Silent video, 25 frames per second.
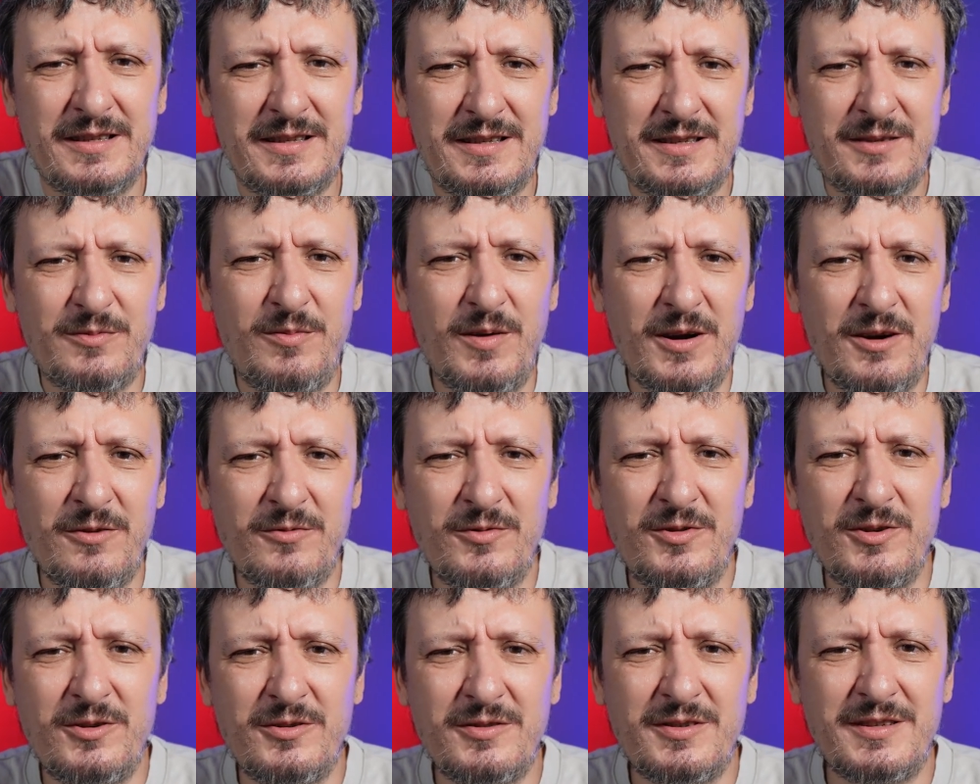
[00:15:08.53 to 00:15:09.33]
It's one
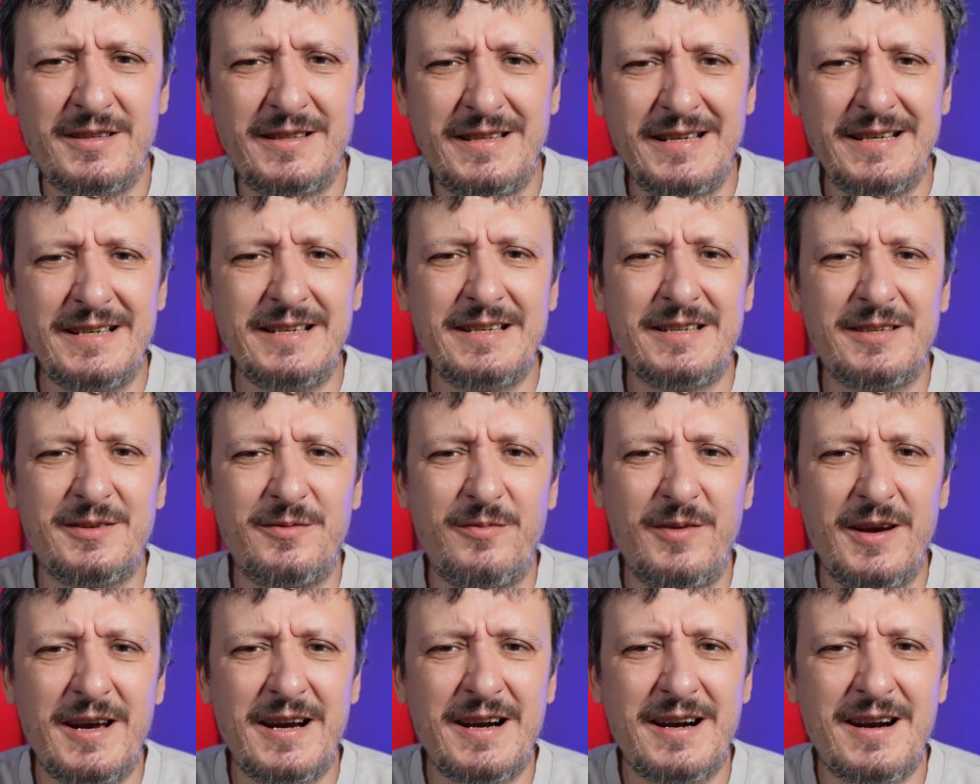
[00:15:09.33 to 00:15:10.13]
of those
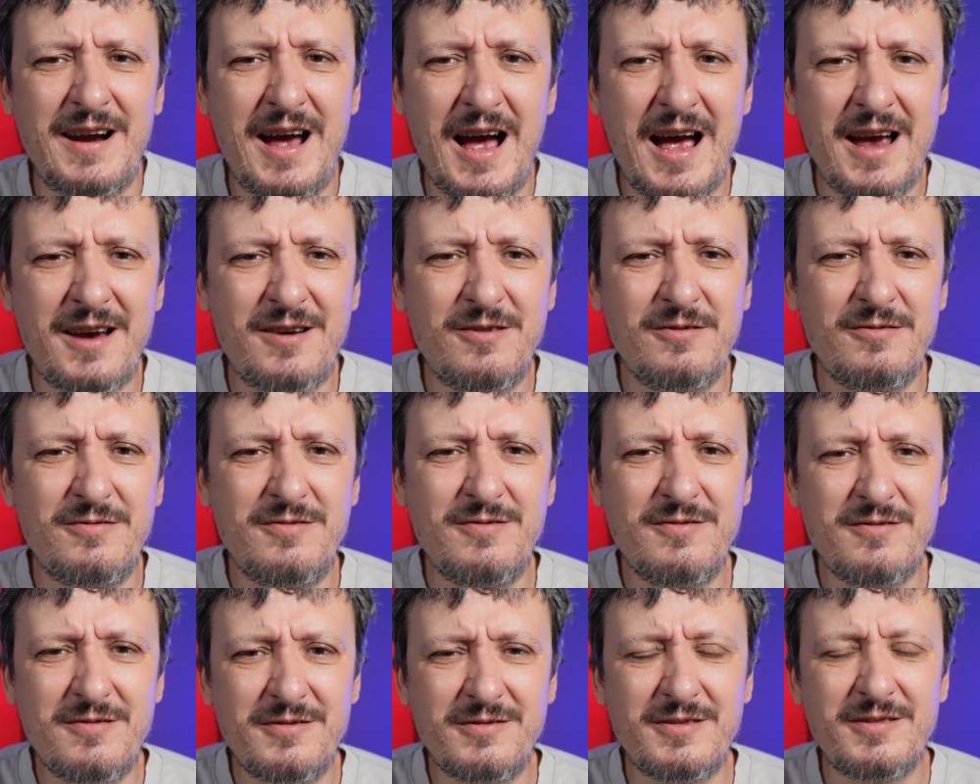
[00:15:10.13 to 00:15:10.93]
things where I could
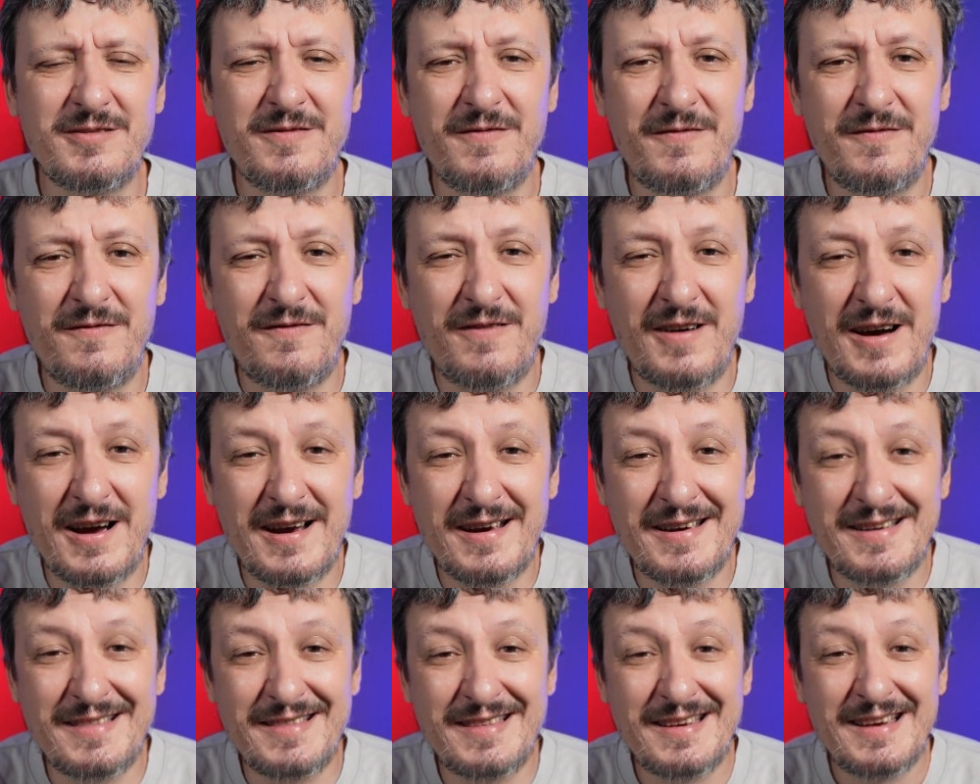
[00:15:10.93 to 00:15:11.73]
not
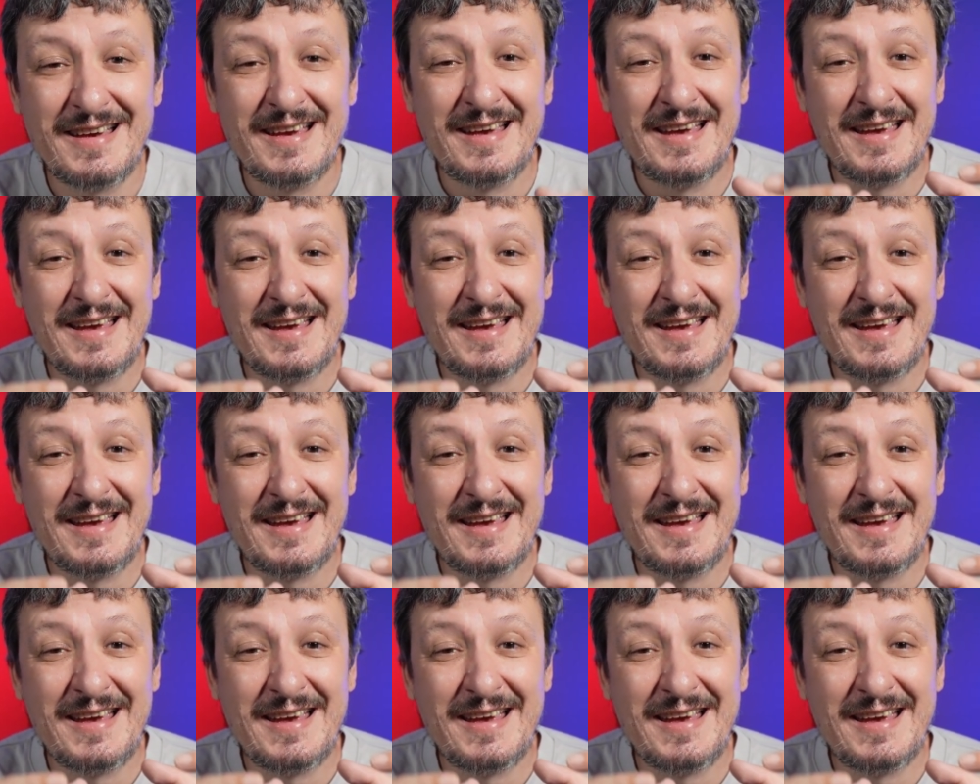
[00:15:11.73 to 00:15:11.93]
find